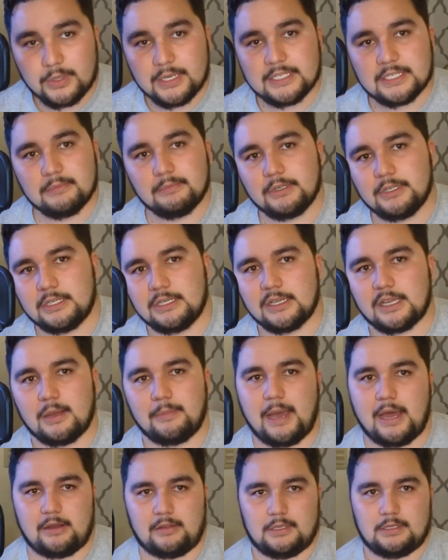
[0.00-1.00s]
is some good to
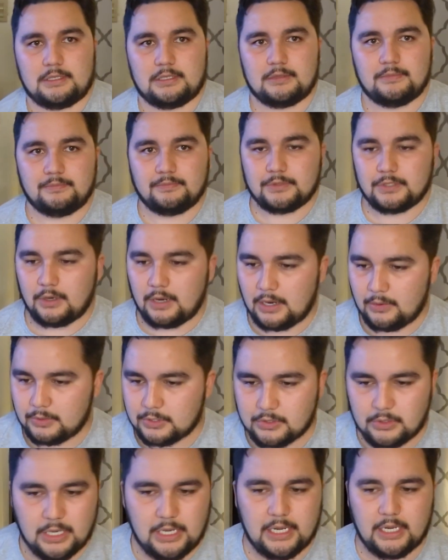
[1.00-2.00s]
come out of this. So I
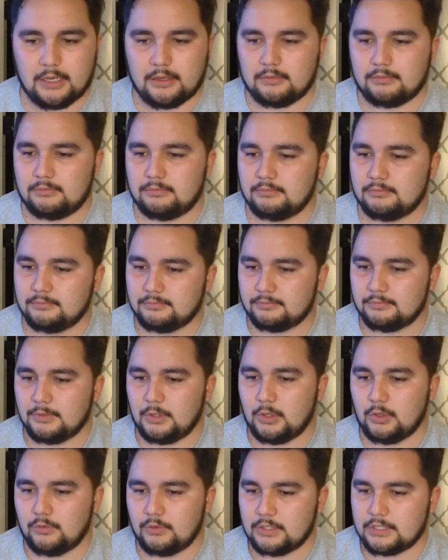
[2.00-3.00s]
was reading
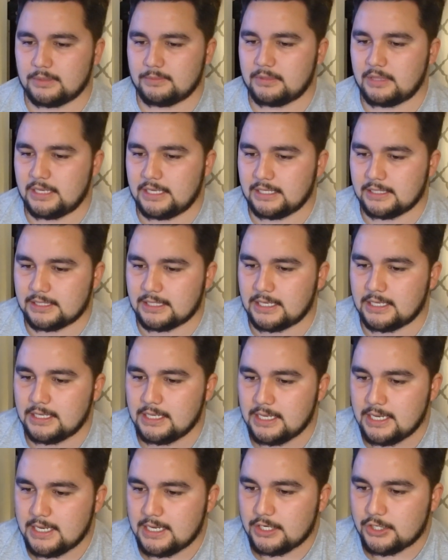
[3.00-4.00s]
over some things, and
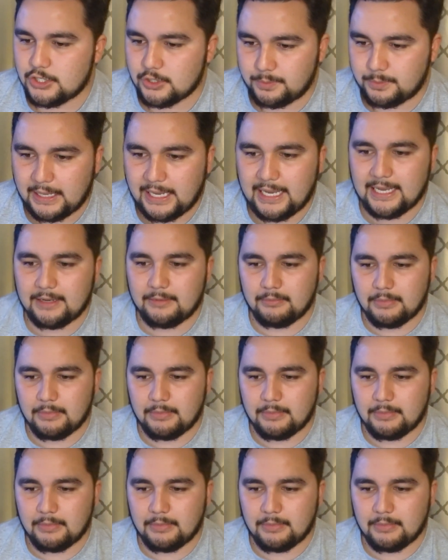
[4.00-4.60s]
Japan